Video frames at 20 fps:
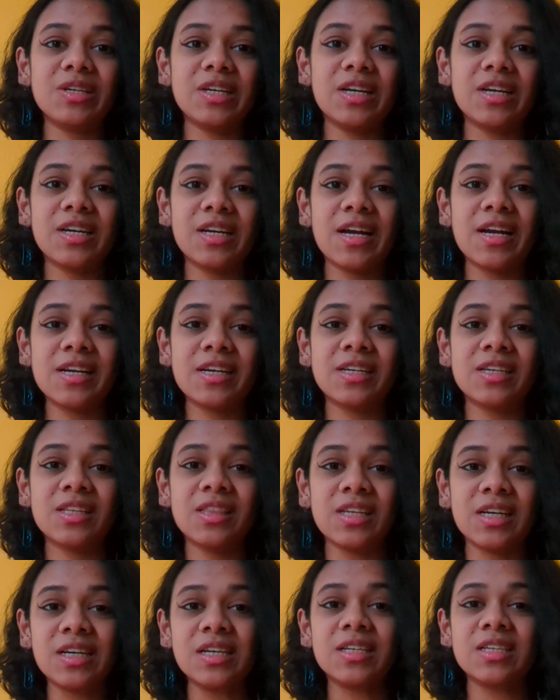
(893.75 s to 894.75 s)
recreate
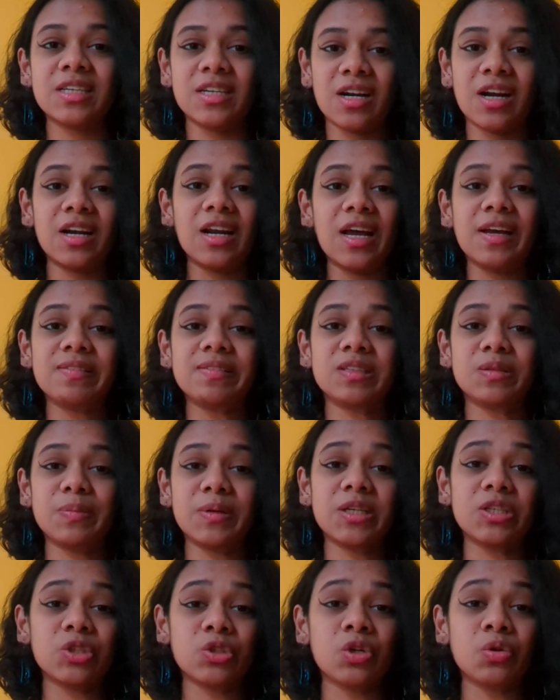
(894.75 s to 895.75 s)
things in our lives
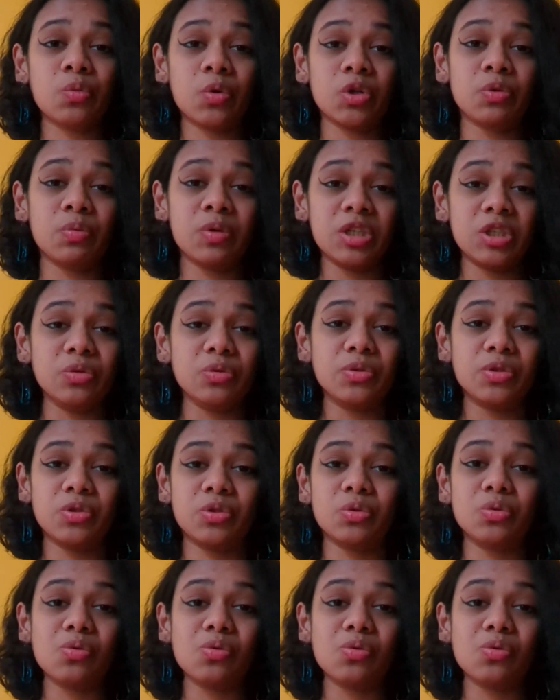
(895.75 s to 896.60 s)
based on what we're used to,